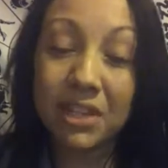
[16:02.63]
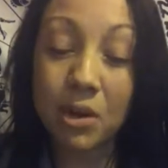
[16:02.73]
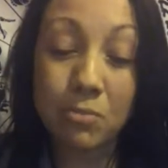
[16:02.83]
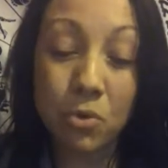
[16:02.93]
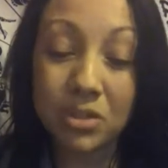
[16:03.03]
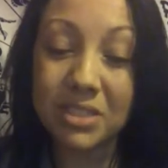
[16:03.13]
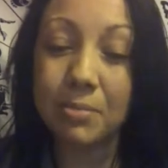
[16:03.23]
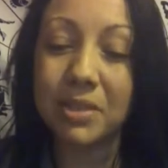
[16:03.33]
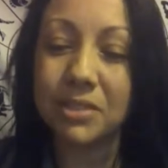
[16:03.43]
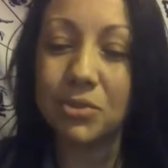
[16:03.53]
are more
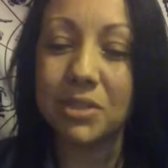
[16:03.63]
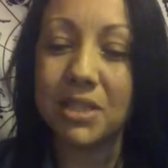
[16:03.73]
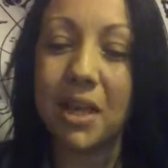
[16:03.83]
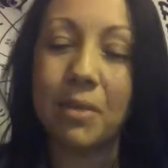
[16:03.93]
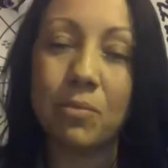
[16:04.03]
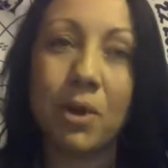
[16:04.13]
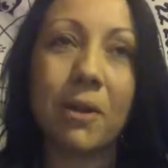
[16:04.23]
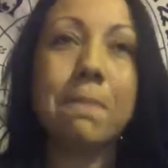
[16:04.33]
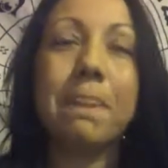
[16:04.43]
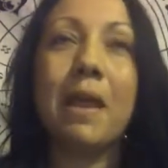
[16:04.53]
stepping into a time where
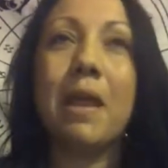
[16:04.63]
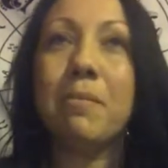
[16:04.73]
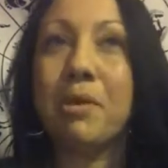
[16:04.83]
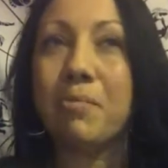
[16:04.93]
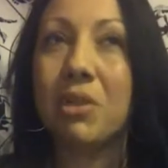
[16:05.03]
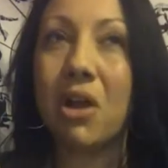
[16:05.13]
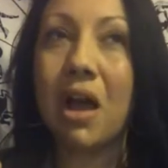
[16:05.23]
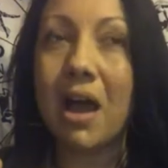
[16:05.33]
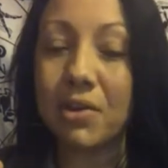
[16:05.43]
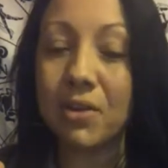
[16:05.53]
people are
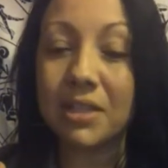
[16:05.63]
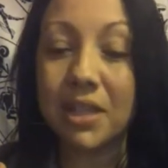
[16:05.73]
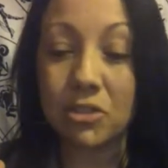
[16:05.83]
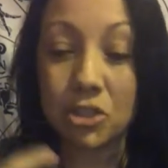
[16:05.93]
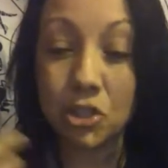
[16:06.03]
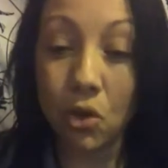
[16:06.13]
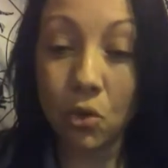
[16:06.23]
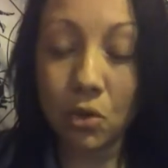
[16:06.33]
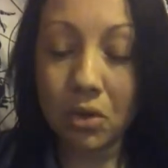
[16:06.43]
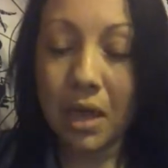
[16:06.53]
honoring their
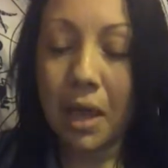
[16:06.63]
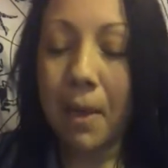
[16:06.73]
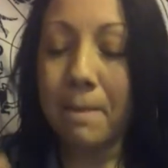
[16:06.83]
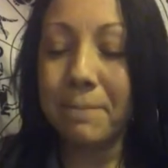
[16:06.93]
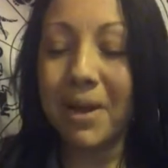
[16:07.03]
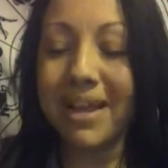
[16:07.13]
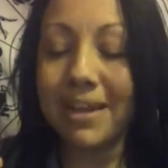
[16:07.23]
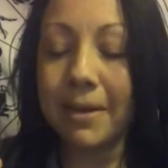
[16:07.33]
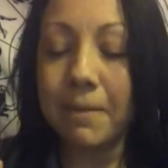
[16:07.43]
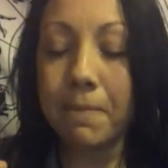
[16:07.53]
soul, but
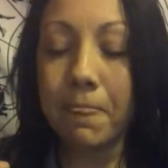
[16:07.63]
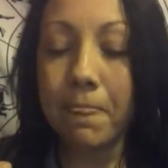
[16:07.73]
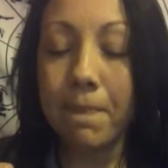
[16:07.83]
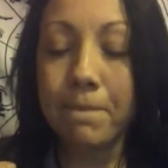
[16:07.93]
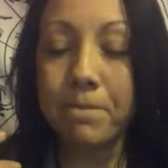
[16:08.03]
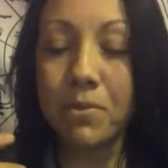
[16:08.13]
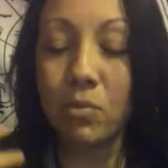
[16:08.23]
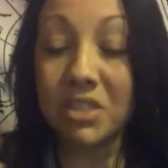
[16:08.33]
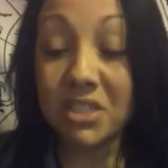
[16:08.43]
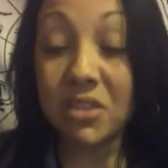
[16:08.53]

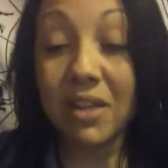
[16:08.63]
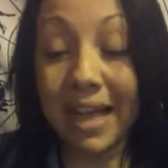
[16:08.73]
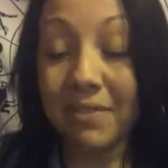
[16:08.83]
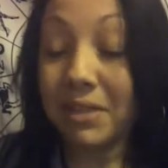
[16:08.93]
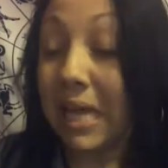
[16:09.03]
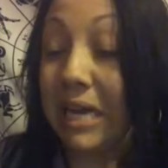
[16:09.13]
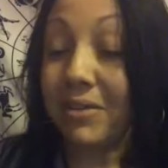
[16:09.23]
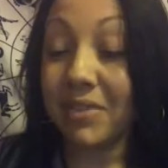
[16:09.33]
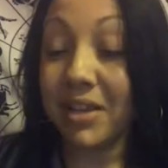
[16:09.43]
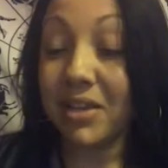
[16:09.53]
we still have a lot
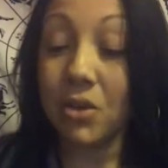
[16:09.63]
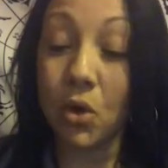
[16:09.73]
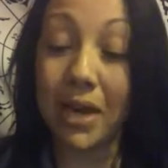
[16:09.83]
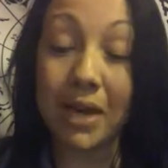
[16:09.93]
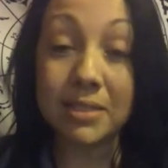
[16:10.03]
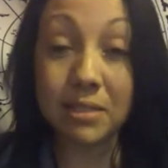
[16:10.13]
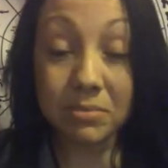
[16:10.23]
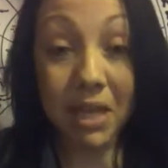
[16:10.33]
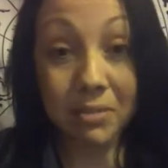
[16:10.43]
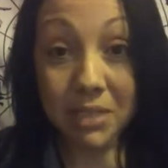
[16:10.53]
of ego, and
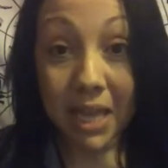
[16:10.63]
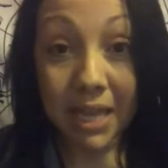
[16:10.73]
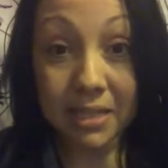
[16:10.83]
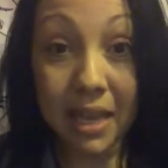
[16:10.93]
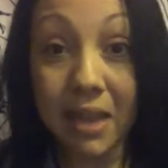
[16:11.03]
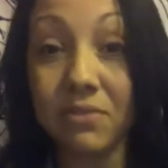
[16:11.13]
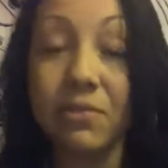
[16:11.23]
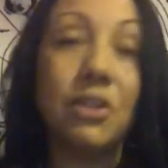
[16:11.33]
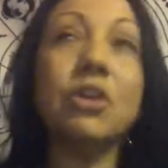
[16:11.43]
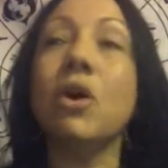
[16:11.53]
sometimes I have,
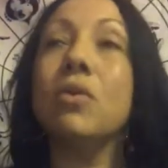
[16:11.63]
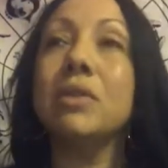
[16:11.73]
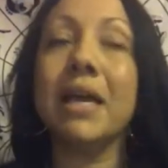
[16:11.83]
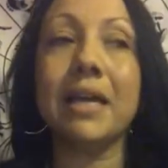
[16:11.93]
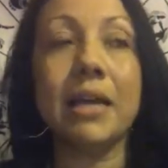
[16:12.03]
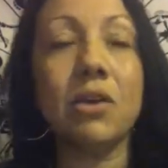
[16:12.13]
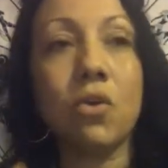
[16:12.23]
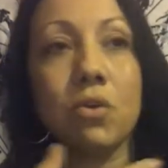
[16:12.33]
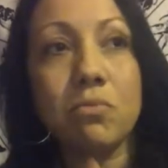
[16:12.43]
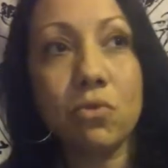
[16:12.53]
you know, like, ego
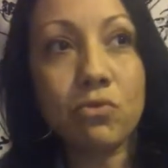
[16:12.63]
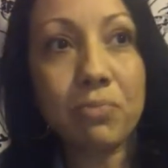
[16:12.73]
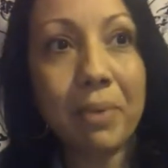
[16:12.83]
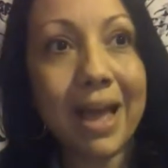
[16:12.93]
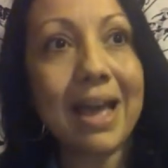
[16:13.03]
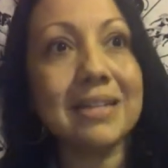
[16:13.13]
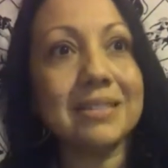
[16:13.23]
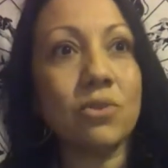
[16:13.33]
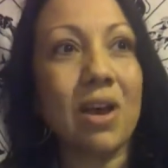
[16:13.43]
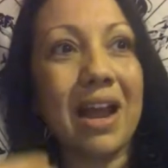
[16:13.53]
to move
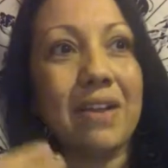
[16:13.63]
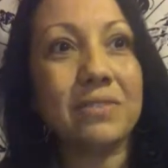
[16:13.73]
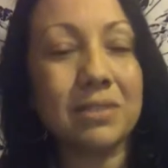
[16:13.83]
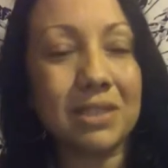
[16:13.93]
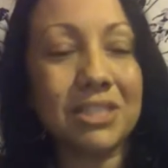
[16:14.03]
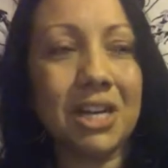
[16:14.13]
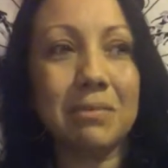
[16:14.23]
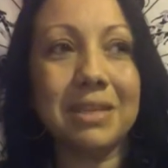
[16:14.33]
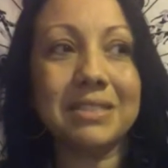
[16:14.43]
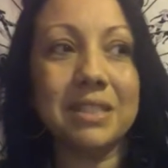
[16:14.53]
past, or I have to check
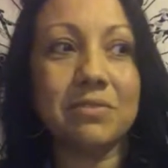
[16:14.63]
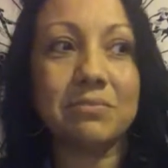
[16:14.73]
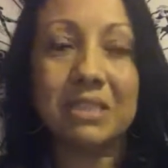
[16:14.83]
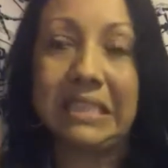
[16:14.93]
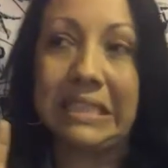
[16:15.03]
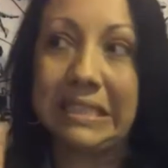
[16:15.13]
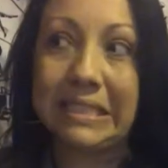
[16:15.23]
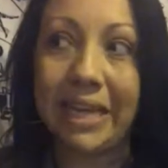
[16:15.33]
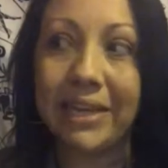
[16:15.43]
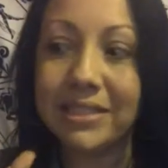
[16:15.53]
myself and be like,
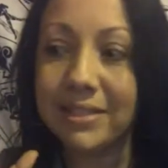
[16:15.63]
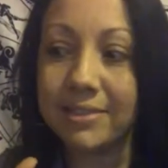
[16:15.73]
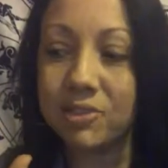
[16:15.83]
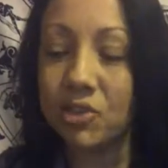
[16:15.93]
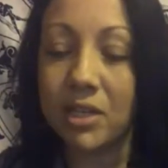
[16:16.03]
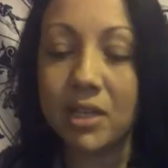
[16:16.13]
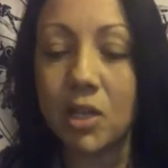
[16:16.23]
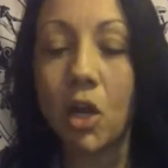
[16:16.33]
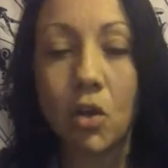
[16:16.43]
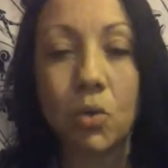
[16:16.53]
yikes, that's your
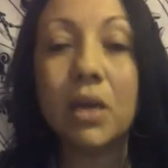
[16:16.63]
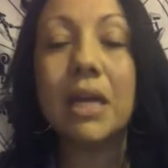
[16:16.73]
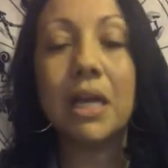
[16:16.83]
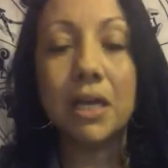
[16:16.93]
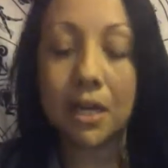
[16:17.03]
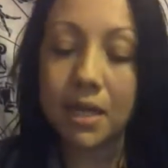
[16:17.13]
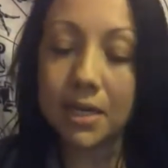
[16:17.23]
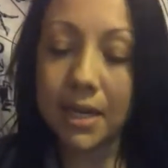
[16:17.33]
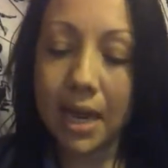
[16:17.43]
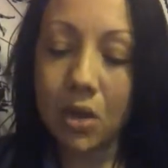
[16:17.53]
ego, cut
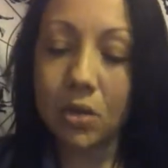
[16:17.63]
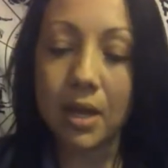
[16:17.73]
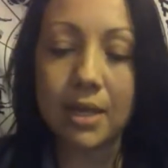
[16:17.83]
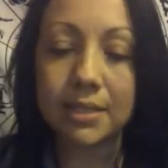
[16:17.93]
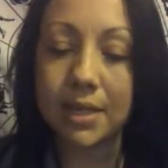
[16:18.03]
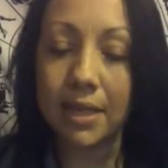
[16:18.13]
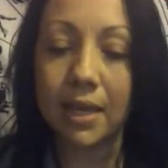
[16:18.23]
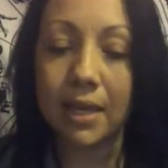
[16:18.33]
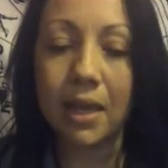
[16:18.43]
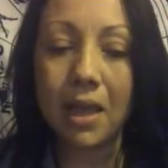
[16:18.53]
it out, kind of
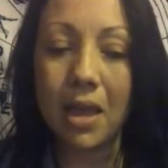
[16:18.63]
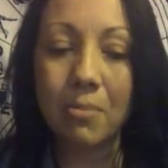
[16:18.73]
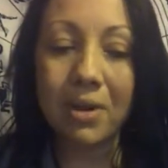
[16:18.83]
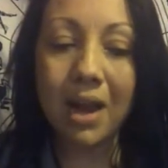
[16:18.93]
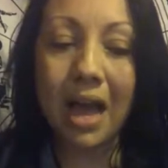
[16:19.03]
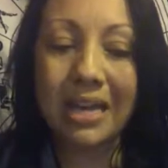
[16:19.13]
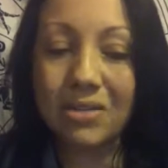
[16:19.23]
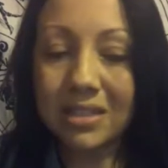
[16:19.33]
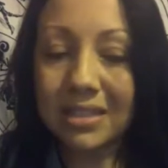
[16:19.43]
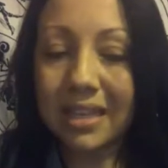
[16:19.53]
thing. But
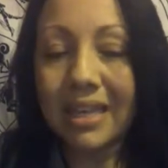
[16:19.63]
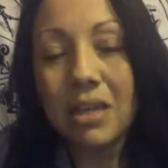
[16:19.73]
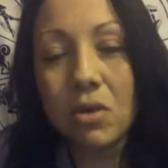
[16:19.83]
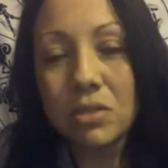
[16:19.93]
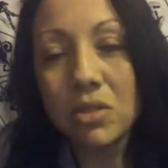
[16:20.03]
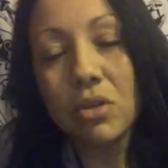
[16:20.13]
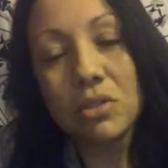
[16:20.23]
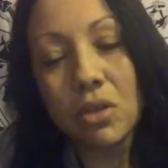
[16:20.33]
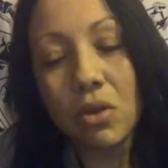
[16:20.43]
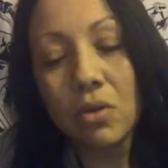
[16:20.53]
honoring the ego is
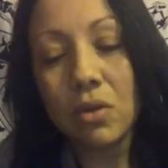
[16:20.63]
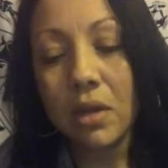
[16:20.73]
also